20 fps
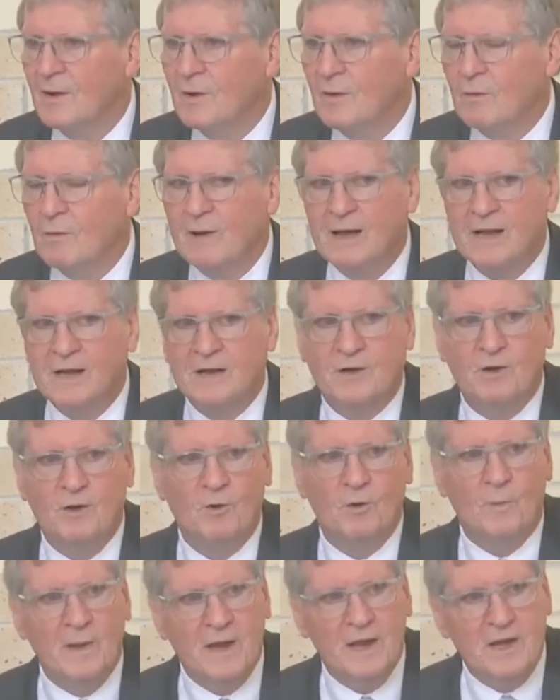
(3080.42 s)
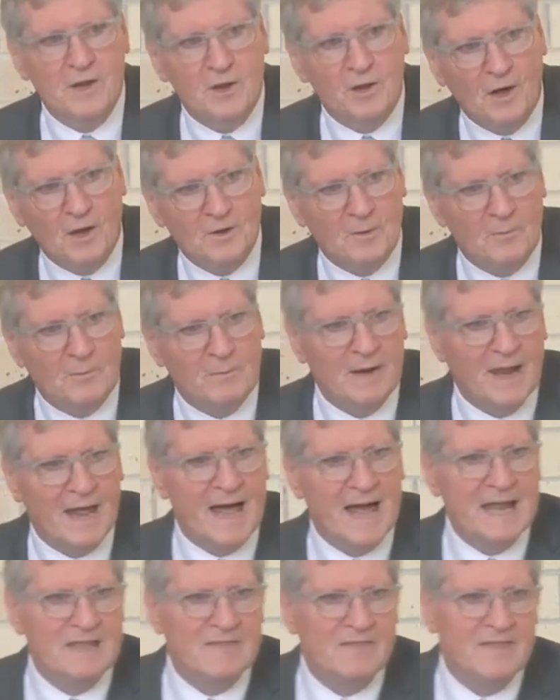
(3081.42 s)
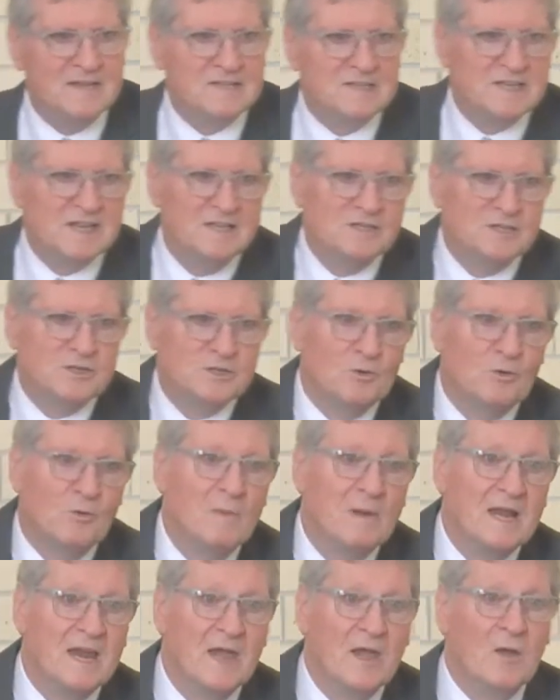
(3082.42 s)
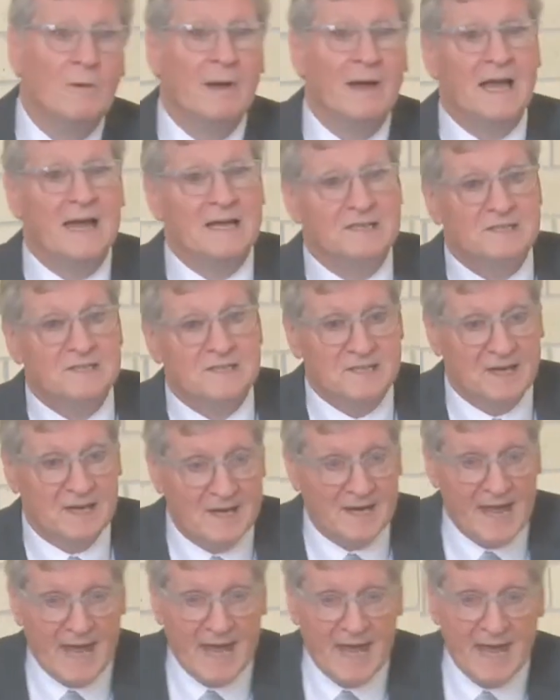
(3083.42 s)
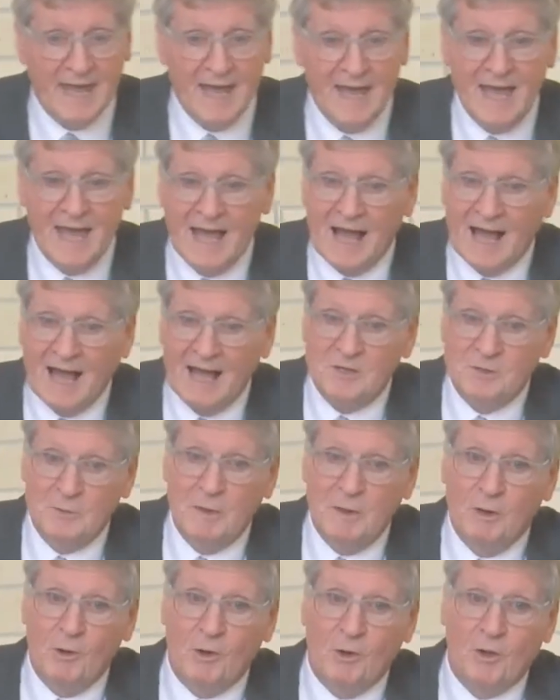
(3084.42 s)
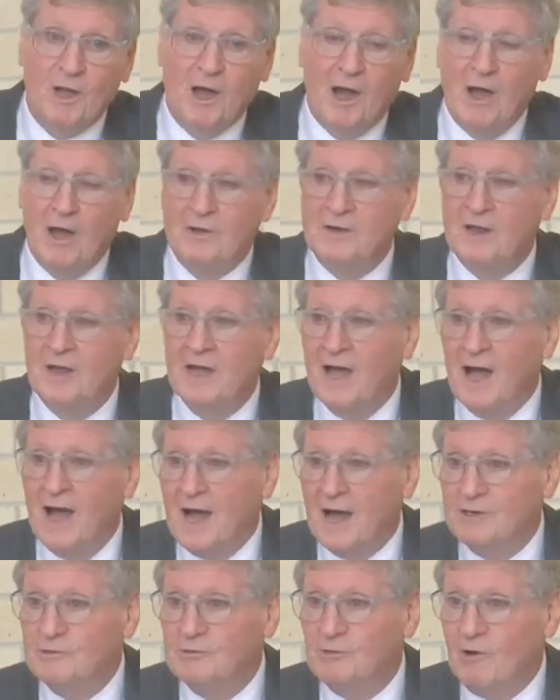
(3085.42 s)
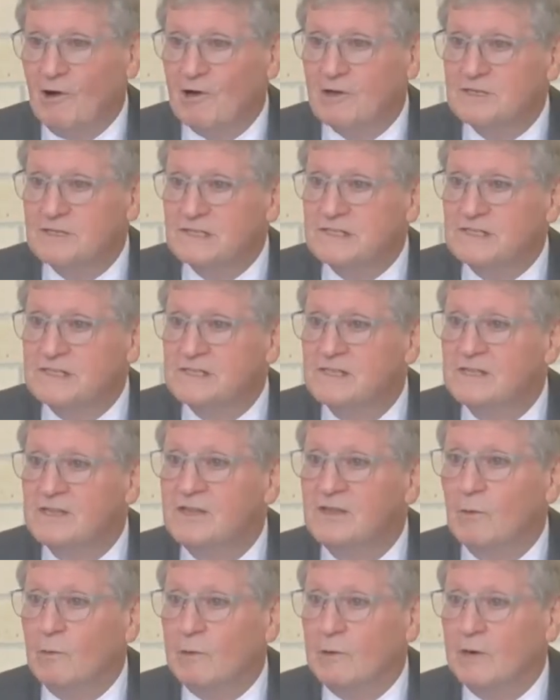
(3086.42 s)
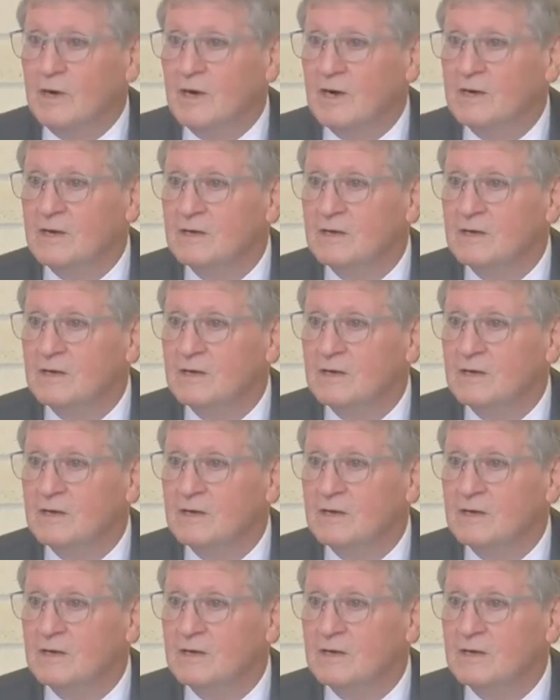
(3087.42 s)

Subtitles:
Well, could we not apply this in so many ways today as we look out across the world?